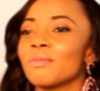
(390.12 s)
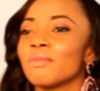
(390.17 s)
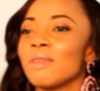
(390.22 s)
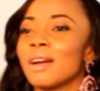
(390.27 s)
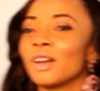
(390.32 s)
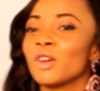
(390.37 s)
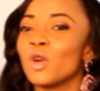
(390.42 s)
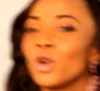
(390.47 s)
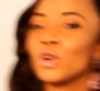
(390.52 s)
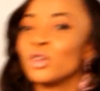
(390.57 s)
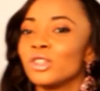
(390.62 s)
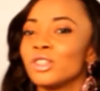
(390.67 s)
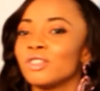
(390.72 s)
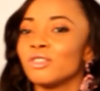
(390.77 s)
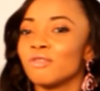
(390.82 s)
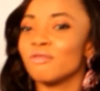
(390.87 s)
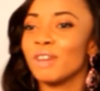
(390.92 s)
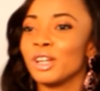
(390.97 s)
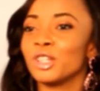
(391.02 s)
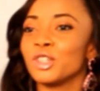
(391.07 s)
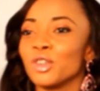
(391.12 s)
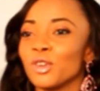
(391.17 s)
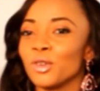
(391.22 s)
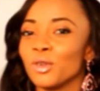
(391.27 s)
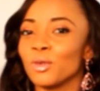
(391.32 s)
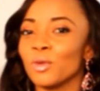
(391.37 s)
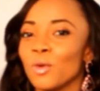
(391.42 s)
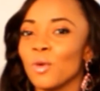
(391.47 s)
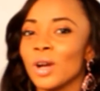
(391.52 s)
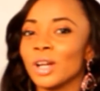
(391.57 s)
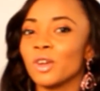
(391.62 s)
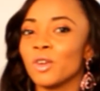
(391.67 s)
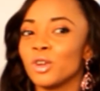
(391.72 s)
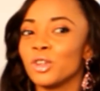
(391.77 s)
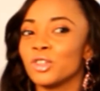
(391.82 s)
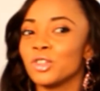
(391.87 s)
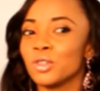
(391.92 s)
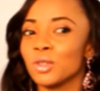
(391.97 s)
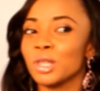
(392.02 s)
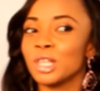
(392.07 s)
I got on radio, or I got
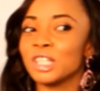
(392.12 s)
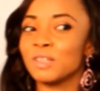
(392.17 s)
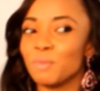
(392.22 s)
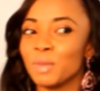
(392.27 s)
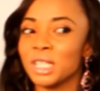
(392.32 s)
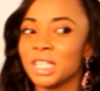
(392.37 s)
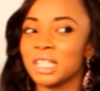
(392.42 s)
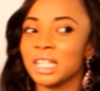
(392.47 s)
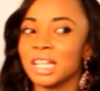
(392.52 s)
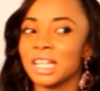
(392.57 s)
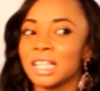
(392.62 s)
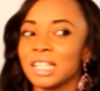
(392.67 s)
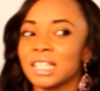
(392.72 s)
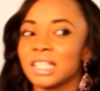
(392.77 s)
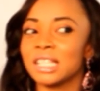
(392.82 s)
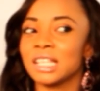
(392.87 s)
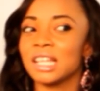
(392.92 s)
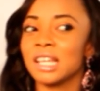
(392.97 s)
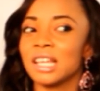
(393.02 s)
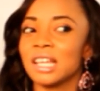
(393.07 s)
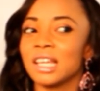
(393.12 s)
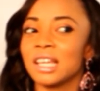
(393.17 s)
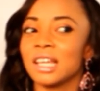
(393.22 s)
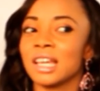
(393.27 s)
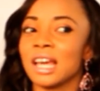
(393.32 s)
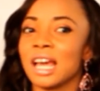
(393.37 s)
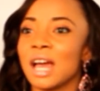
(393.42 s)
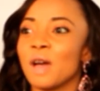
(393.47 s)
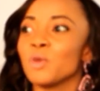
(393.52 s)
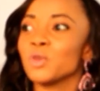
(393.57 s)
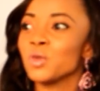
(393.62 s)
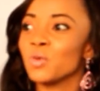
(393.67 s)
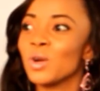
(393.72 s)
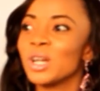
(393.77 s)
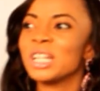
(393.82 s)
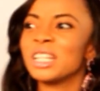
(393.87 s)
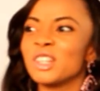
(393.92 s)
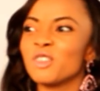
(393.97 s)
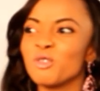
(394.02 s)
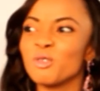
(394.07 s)
into this business, I was
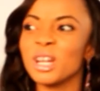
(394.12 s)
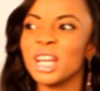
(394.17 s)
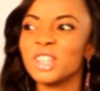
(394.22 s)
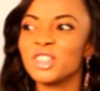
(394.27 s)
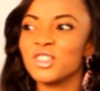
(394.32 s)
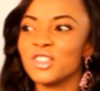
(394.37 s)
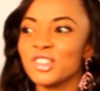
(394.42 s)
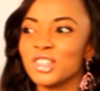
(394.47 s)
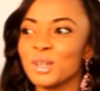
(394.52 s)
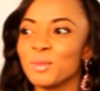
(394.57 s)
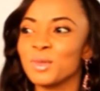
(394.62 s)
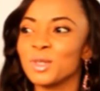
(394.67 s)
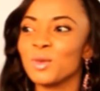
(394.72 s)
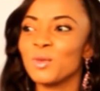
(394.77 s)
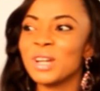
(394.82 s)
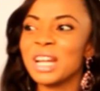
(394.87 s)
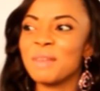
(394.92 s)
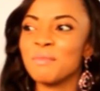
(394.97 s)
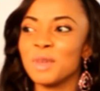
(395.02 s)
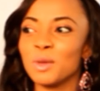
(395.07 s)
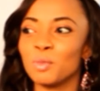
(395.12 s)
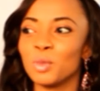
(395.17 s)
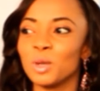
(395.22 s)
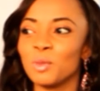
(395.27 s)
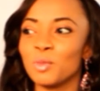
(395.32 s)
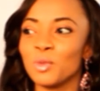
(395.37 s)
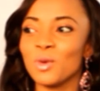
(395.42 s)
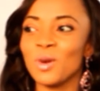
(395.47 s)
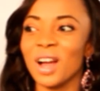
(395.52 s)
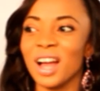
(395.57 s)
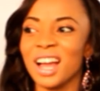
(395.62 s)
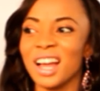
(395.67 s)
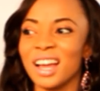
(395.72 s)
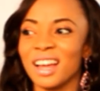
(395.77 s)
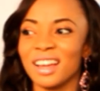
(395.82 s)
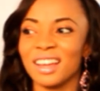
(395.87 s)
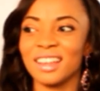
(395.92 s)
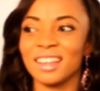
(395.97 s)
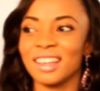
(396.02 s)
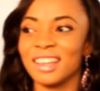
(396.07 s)
already in a relationship, so when I meet people,
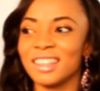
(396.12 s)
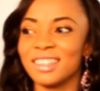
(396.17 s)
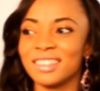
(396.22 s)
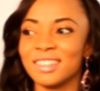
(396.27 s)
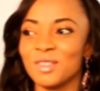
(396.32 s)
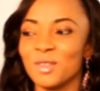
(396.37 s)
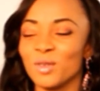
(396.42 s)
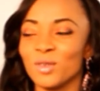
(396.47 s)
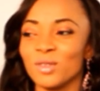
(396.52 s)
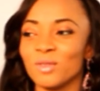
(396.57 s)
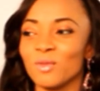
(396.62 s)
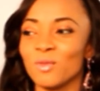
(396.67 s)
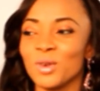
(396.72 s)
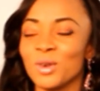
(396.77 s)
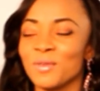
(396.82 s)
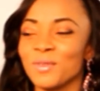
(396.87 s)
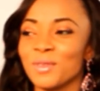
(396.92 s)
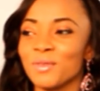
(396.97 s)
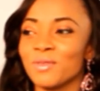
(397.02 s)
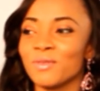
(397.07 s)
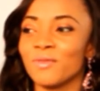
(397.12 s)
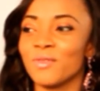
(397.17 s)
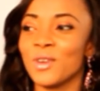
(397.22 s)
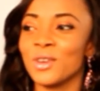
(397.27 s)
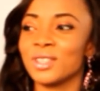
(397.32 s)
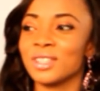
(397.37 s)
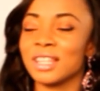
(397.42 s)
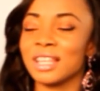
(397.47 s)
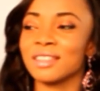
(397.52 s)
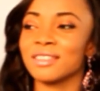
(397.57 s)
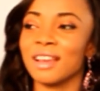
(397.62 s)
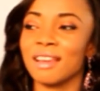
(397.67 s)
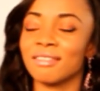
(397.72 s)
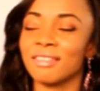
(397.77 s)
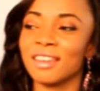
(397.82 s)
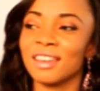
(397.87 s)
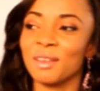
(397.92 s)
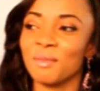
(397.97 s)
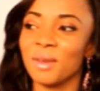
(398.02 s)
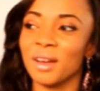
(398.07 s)
it's not one of the first things I
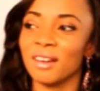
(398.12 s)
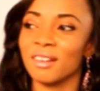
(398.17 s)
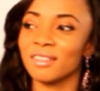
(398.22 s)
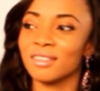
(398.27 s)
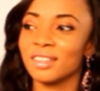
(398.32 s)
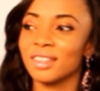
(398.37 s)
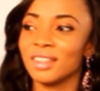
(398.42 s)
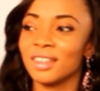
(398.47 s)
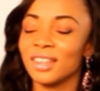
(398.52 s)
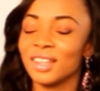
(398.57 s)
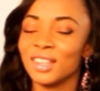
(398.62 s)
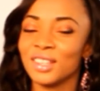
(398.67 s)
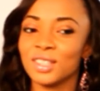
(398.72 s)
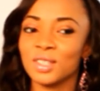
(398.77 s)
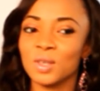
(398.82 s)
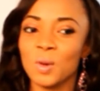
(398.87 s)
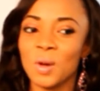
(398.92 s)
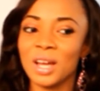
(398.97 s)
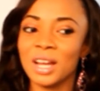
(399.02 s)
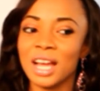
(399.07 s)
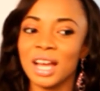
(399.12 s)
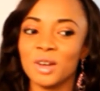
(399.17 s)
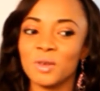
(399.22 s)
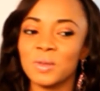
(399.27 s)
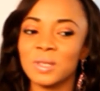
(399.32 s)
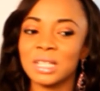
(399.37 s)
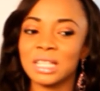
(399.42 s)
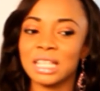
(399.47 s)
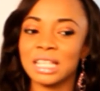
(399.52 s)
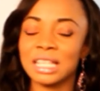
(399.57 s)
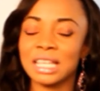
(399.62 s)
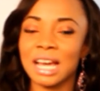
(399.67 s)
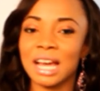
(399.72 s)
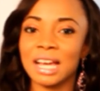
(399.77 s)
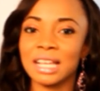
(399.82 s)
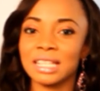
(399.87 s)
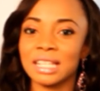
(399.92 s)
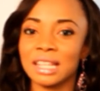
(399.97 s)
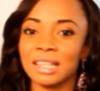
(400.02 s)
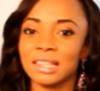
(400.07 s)
think about. So I don't see
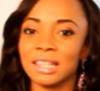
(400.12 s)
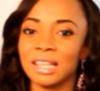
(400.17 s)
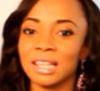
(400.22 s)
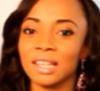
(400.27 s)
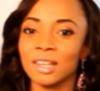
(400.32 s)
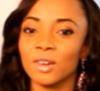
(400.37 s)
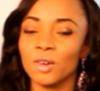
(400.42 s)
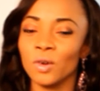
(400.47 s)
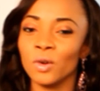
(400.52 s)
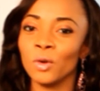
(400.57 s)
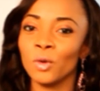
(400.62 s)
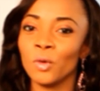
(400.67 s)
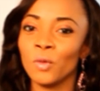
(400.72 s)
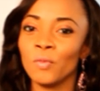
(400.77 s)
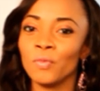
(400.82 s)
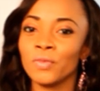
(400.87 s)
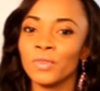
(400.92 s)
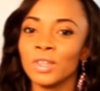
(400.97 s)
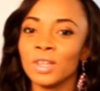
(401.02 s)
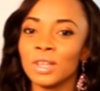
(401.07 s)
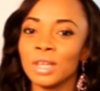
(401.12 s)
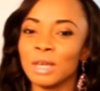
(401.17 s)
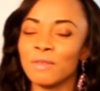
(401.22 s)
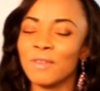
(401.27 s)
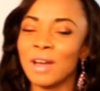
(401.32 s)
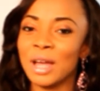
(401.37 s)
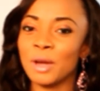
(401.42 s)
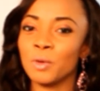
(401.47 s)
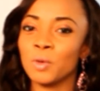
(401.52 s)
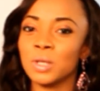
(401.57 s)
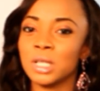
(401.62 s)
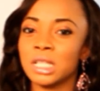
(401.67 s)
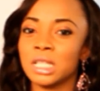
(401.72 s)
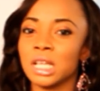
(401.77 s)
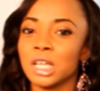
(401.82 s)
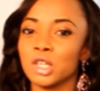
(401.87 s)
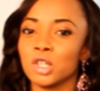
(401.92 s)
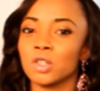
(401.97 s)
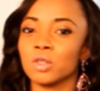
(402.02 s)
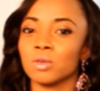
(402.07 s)
guys and think, oh, if I was
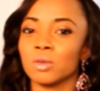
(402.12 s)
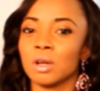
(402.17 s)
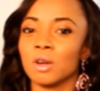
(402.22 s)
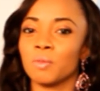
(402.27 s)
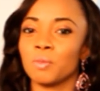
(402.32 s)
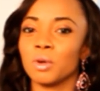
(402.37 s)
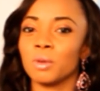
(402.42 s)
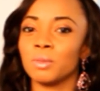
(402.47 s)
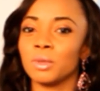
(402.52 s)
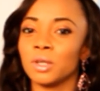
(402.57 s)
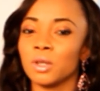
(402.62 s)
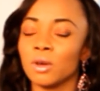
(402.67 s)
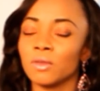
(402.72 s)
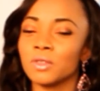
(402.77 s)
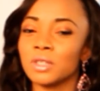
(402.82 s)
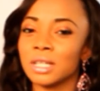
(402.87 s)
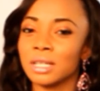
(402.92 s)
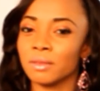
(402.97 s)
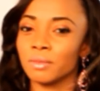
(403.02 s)
single, I'd probably love to